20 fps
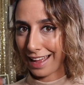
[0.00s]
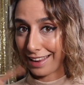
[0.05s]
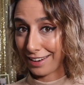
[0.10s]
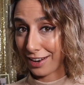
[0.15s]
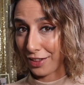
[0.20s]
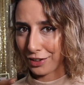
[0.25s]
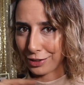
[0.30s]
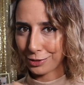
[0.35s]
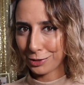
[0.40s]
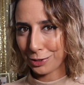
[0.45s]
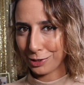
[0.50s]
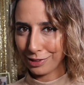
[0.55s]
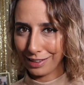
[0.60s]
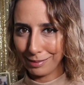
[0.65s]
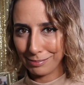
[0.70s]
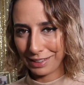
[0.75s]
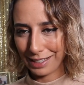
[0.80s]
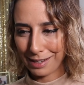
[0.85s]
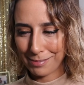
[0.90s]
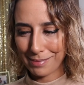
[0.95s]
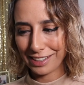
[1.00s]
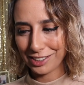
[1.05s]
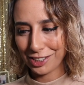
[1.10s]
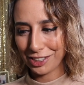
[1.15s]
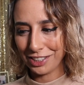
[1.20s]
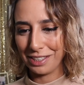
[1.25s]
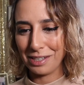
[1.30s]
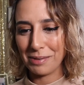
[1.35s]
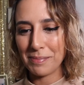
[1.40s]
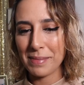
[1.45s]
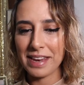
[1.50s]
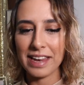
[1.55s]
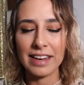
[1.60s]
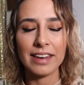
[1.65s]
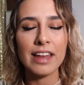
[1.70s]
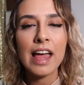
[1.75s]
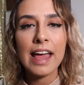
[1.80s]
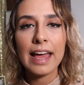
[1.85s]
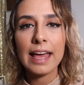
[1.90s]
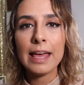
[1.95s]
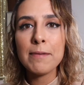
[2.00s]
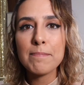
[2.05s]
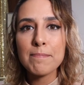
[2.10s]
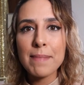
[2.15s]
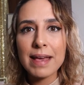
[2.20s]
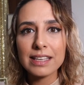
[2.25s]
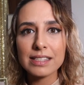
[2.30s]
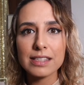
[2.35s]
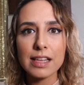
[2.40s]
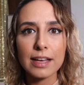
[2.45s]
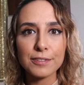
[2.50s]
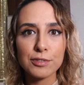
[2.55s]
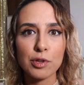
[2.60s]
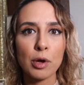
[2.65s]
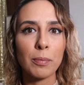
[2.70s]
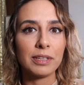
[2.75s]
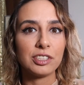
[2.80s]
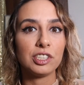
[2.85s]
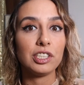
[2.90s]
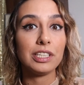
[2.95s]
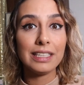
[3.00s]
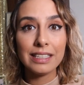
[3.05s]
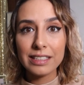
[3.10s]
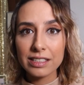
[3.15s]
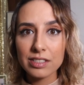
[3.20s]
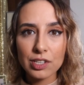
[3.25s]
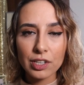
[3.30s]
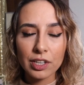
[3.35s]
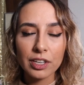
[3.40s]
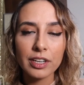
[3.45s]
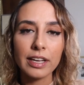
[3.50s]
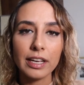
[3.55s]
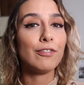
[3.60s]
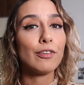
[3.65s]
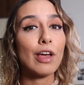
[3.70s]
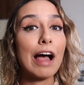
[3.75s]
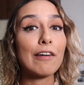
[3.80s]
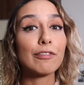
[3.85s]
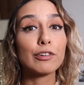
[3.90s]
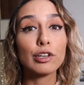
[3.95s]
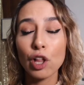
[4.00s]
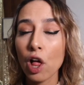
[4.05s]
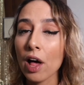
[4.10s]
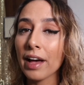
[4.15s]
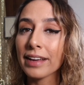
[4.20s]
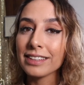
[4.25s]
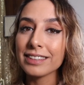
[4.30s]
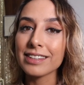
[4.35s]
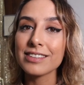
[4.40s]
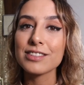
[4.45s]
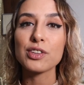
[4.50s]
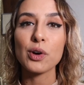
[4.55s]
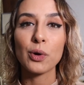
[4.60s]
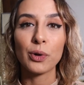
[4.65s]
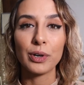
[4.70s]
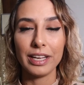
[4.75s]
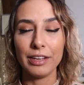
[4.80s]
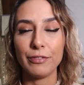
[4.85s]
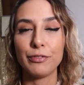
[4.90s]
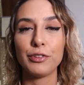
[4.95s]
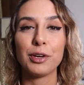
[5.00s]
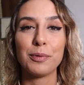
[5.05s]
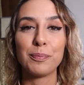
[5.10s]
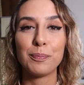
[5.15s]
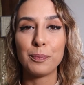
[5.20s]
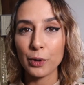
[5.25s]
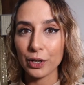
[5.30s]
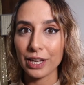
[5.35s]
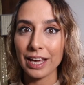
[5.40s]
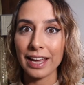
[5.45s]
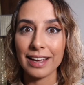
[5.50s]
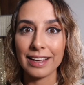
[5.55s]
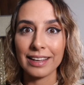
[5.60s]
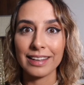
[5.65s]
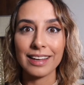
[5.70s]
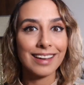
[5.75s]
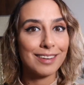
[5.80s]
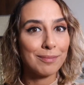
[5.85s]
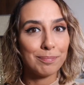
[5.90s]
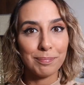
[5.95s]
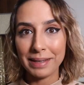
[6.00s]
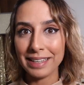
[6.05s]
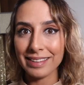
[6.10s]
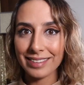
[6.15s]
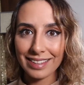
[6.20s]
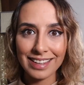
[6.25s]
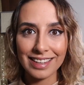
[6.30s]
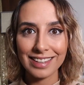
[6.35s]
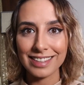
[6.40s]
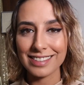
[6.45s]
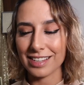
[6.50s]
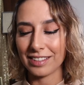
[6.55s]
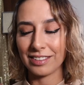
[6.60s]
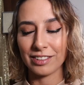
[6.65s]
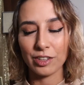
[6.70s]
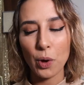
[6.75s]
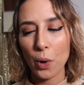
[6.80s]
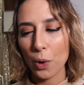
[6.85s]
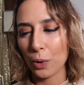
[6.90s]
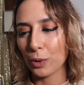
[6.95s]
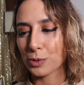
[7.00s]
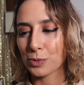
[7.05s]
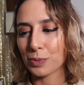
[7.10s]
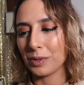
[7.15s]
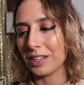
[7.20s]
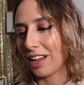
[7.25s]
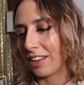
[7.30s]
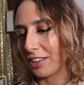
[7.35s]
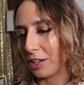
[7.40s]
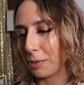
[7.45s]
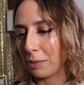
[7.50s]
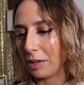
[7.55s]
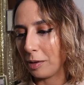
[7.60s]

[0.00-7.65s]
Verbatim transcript: another tool I'm going to mention in a minute, it makes life so much easier. If you have clients or if you're booking meetings and calls with other